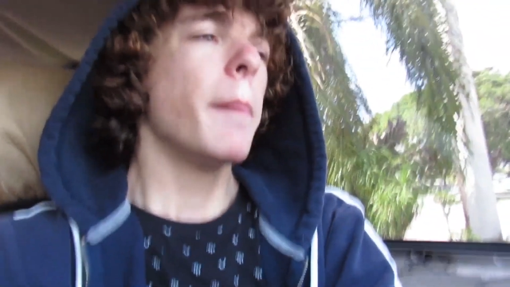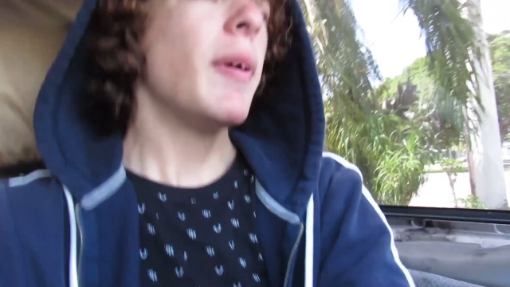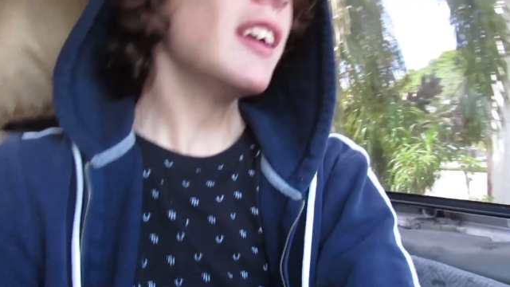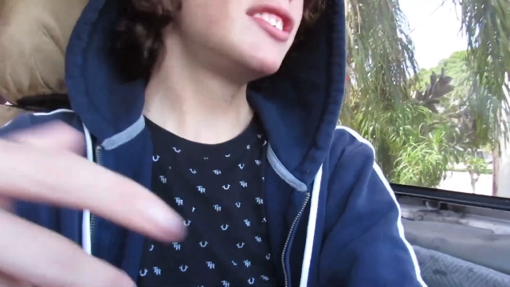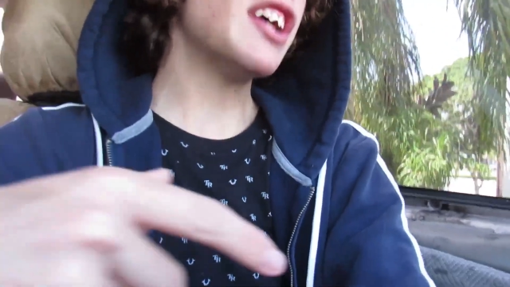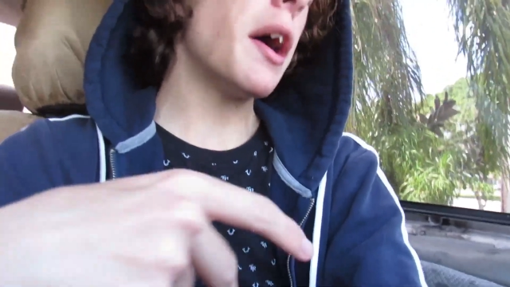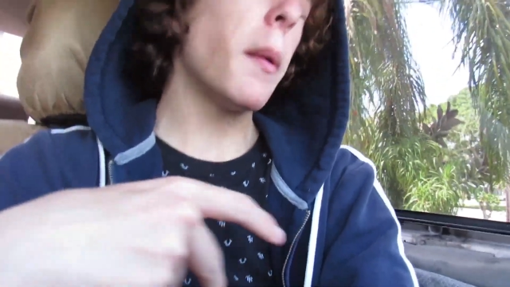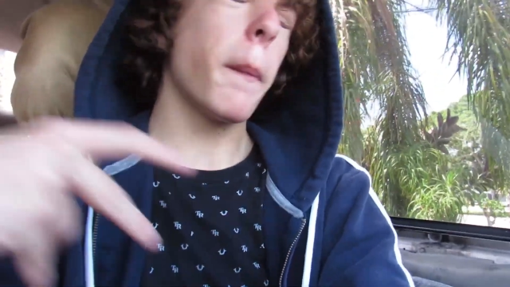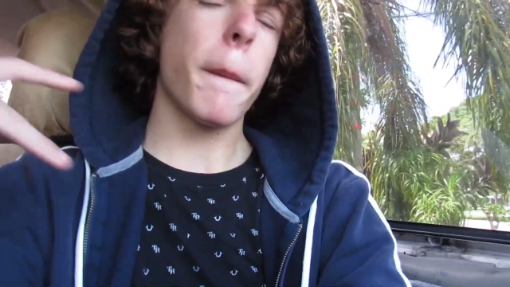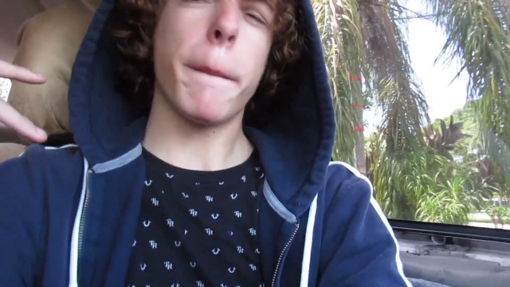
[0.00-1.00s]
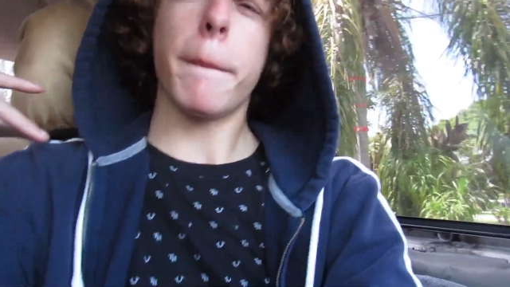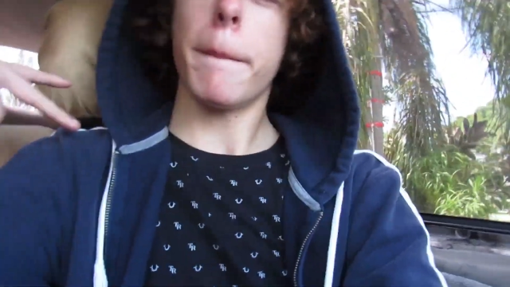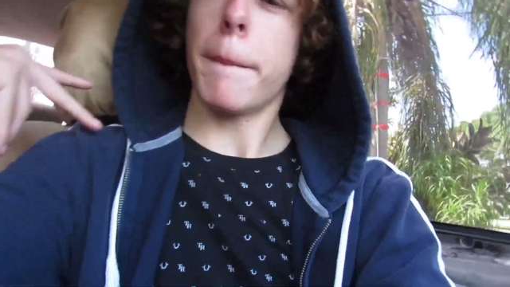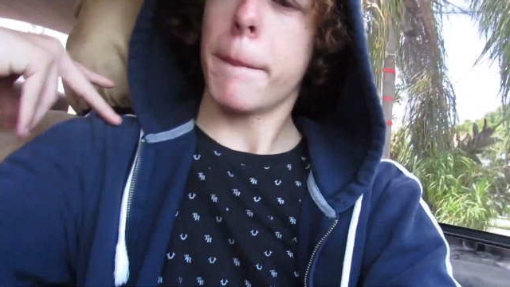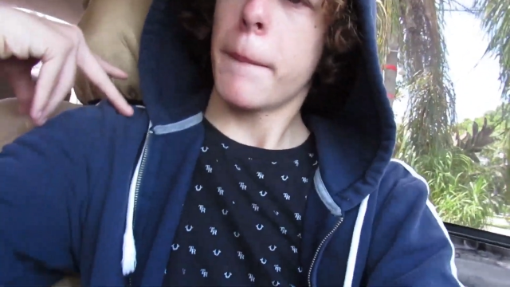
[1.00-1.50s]
Peace out,
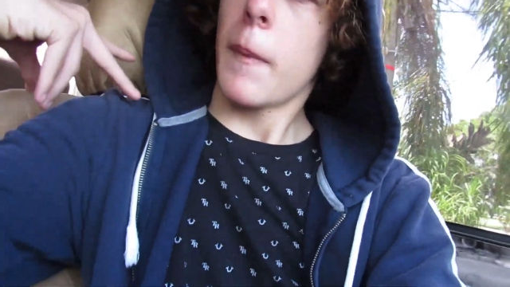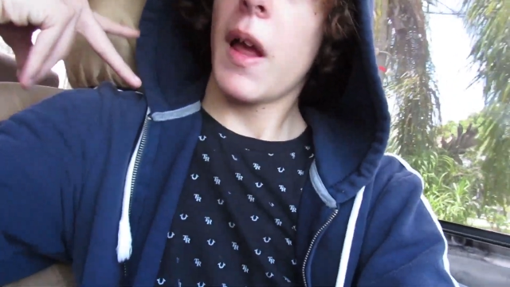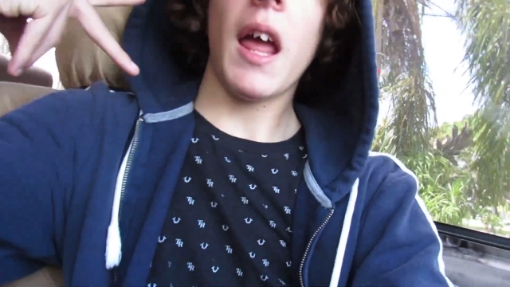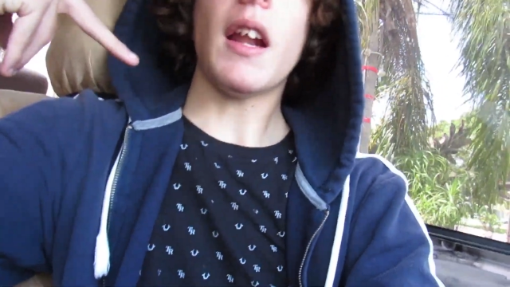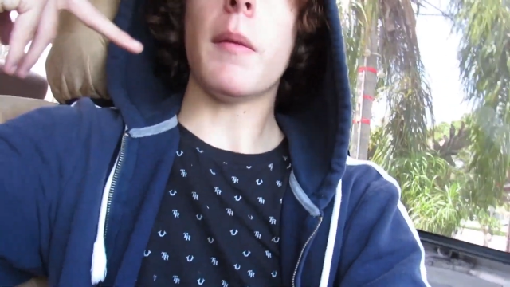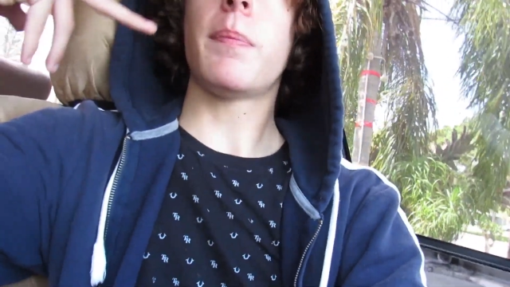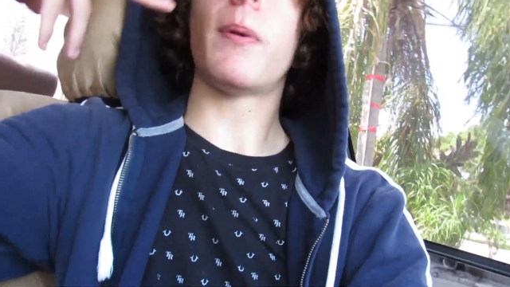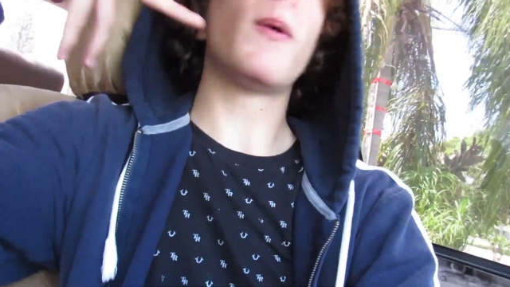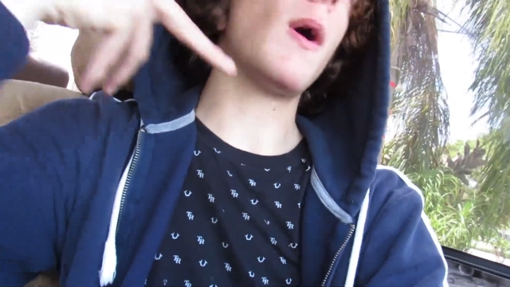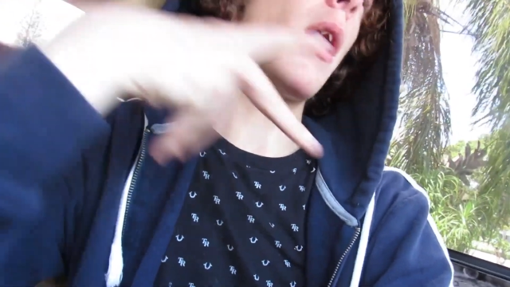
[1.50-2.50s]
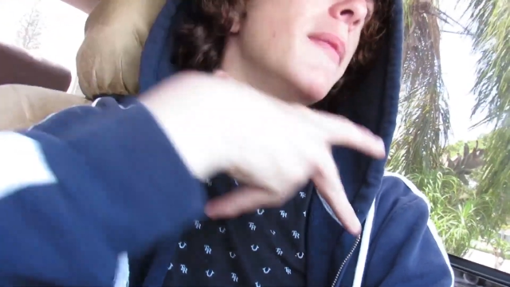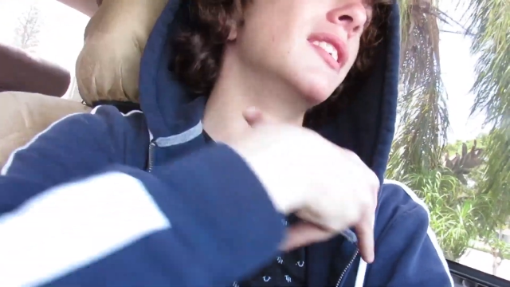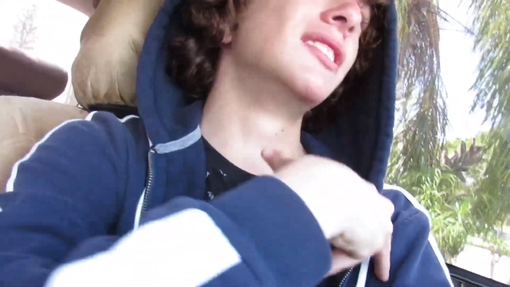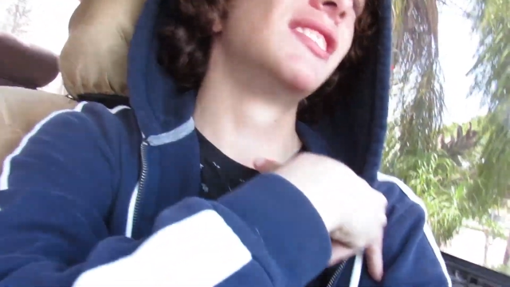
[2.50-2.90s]
and I promise